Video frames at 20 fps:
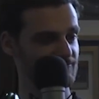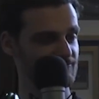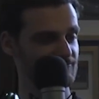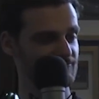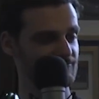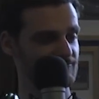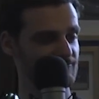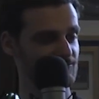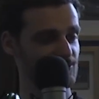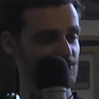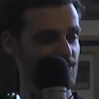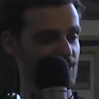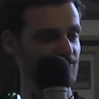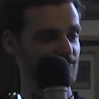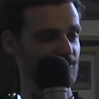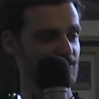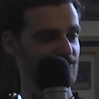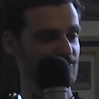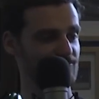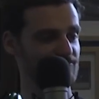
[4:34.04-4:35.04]
But
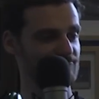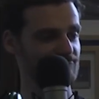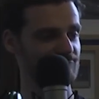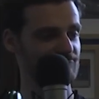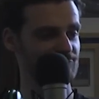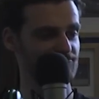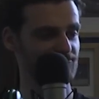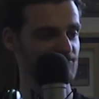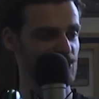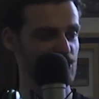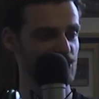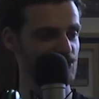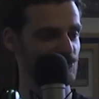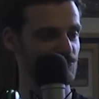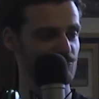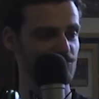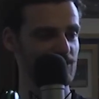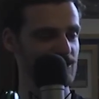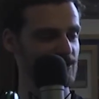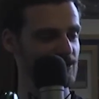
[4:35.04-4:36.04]
generally, it's a
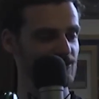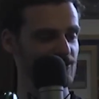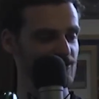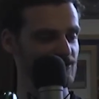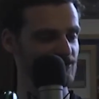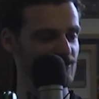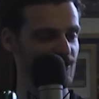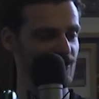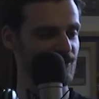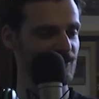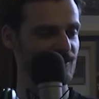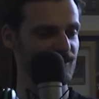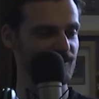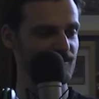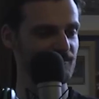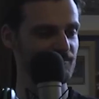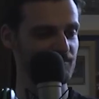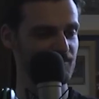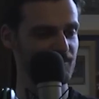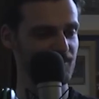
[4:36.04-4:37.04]
really nice car,
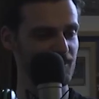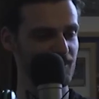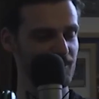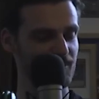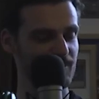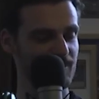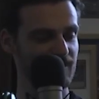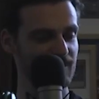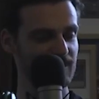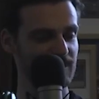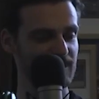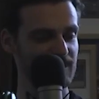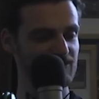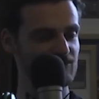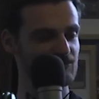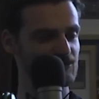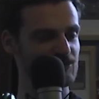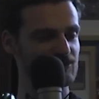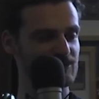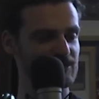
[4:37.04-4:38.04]
but it
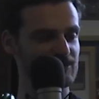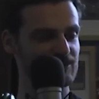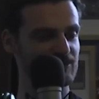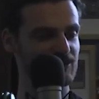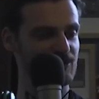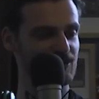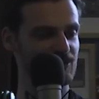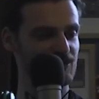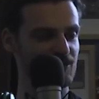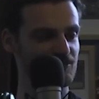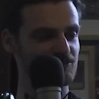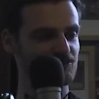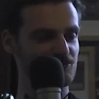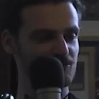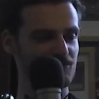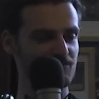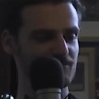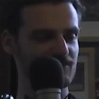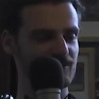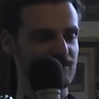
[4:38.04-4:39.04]
leaves us in the
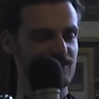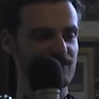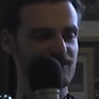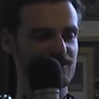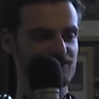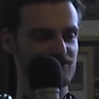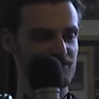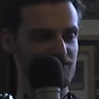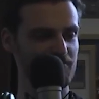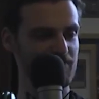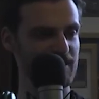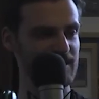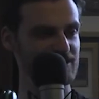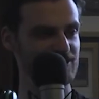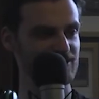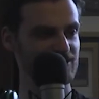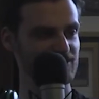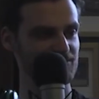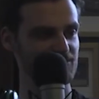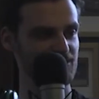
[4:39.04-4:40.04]
conundrum, the
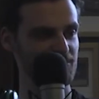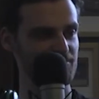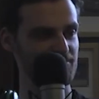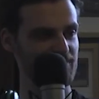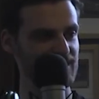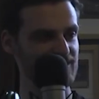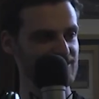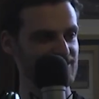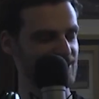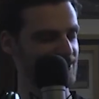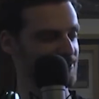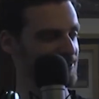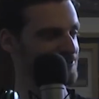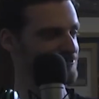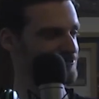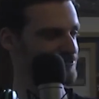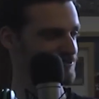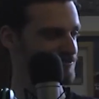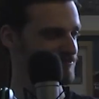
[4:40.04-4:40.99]
piss conundrum.